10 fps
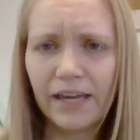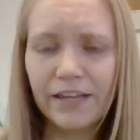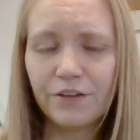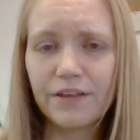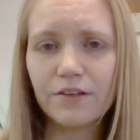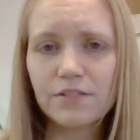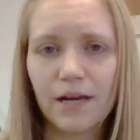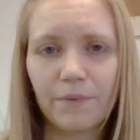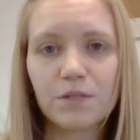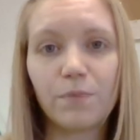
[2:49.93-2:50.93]
and you get those
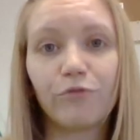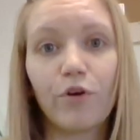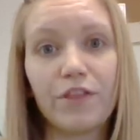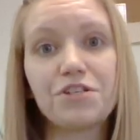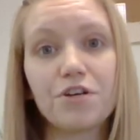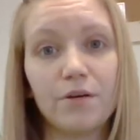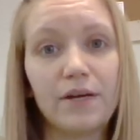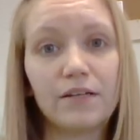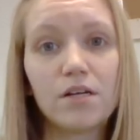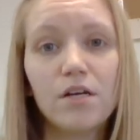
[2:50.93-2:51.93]
topics before the
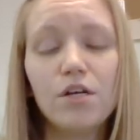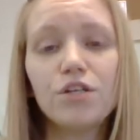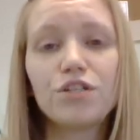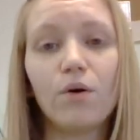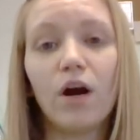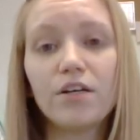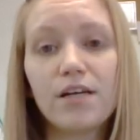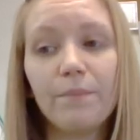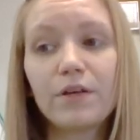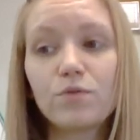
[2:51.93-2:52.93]
tournament. So our
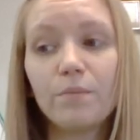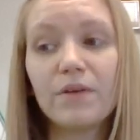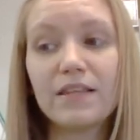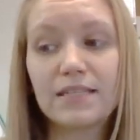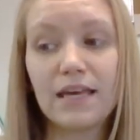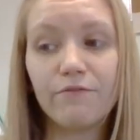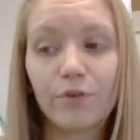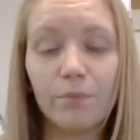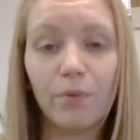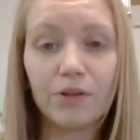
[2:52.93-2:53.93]
topics will be the same
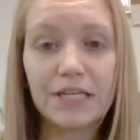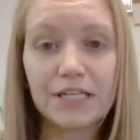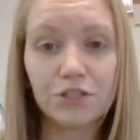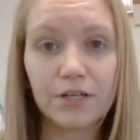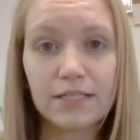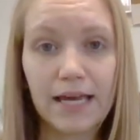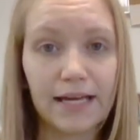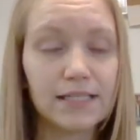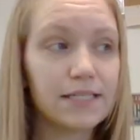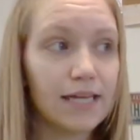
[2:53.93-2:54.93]
for both districts
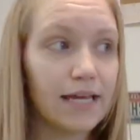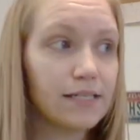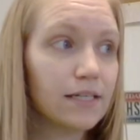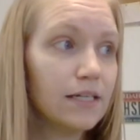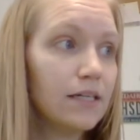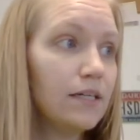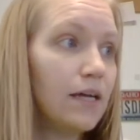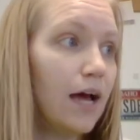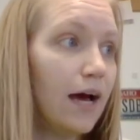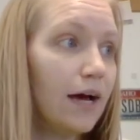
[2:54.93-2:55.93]
and state.
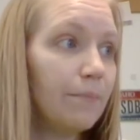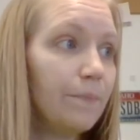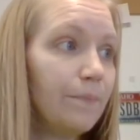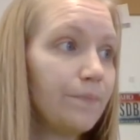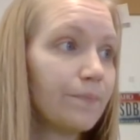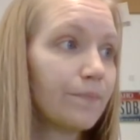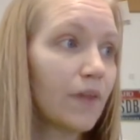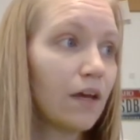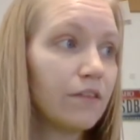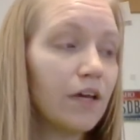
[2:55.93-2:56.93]

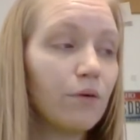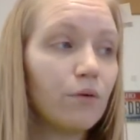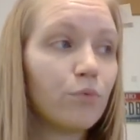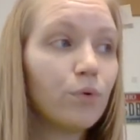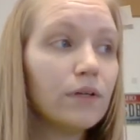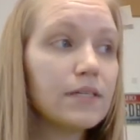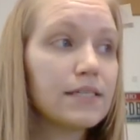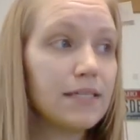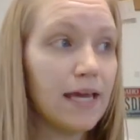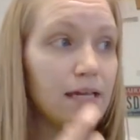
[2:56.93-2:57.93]
The rules
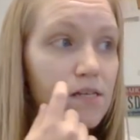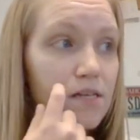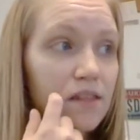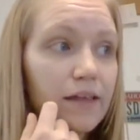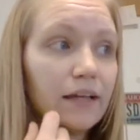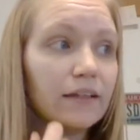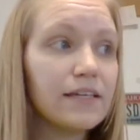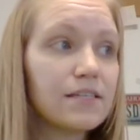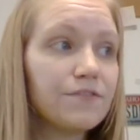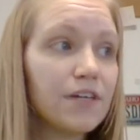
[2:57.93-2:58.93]
state that a
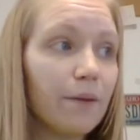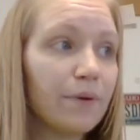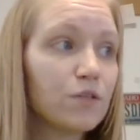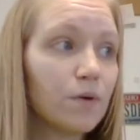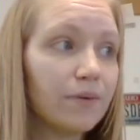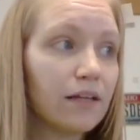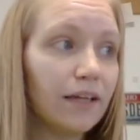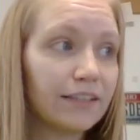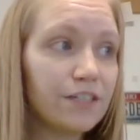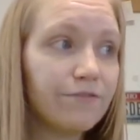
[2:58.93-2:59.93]
list of topics will be
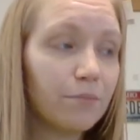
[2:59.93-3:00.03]
collected